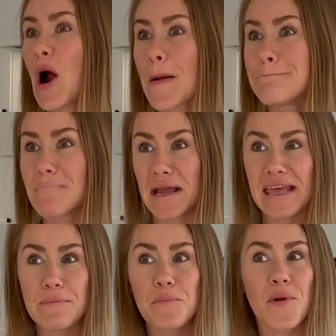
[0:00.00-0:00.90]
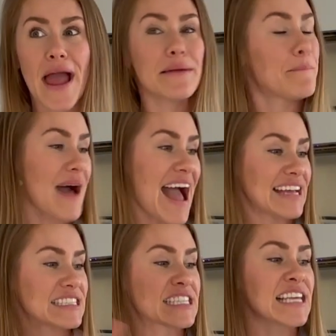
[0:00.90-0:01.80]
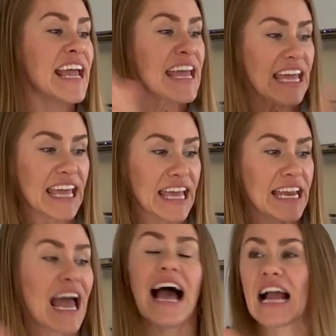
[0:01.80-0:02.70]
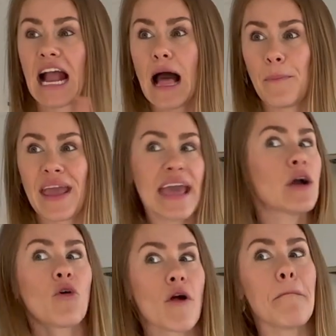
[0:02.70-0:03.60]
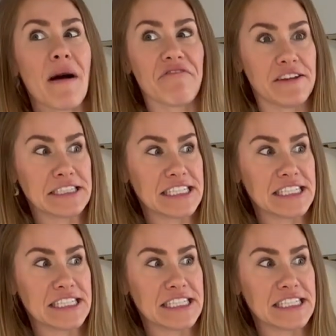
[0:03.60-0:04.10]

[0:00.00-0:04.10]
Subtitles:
our monkey bread bites in a cupcake or a muffin